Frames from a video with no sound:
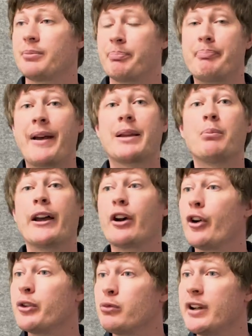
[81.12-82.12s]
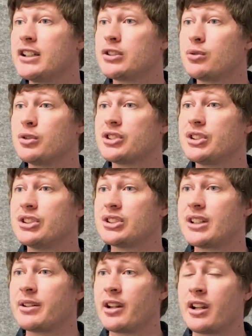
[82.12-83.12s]
make my own resources
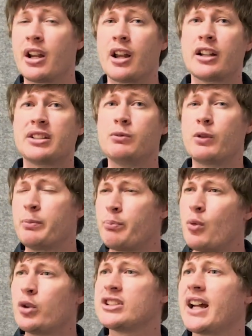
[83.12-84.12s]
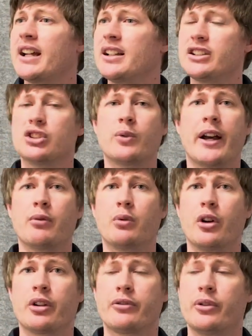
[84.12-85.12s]
that were more tailored to our
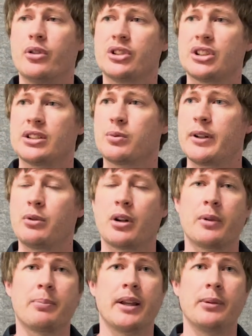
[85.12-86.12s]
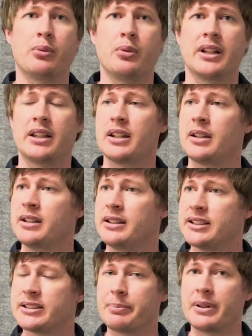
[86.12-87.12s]
workforce, as we work with people with
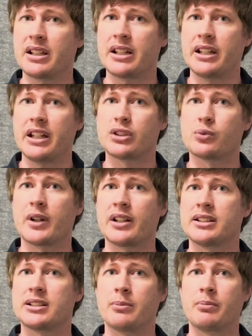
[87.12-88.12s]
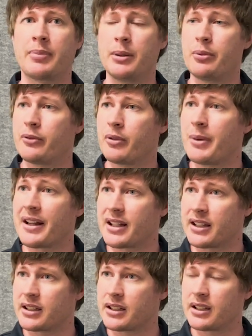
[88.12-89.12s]
disability as well as people from
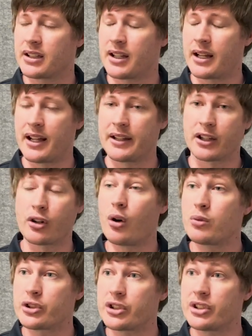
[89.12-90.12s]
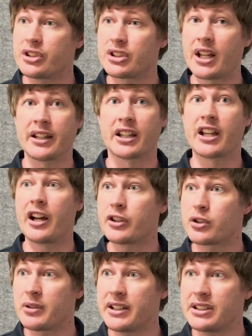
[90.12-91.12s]
other cultures, other
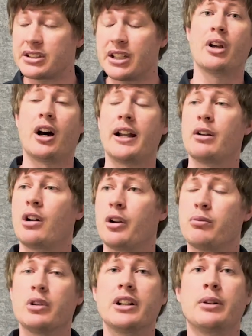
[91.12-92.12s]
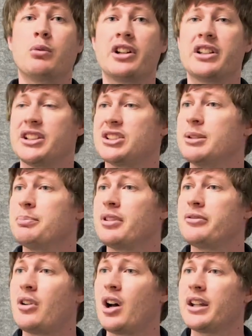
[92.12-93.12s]
countries. I really wanted to
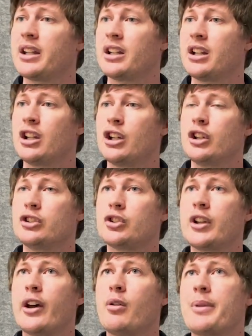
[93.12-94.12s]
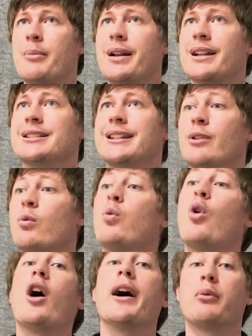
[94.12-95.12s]
simplify it to help them understand
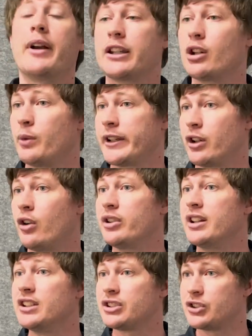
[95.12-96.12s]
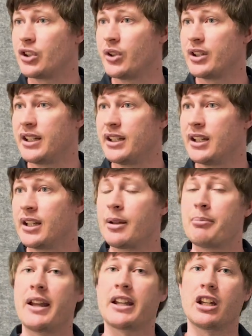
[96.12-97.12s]
why we're going on this journey,
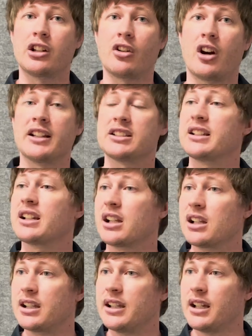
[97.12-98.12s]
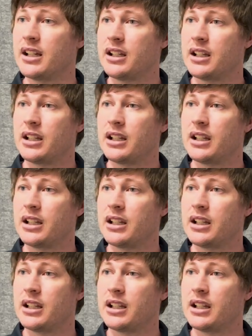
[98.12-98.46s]
make it nice and clear.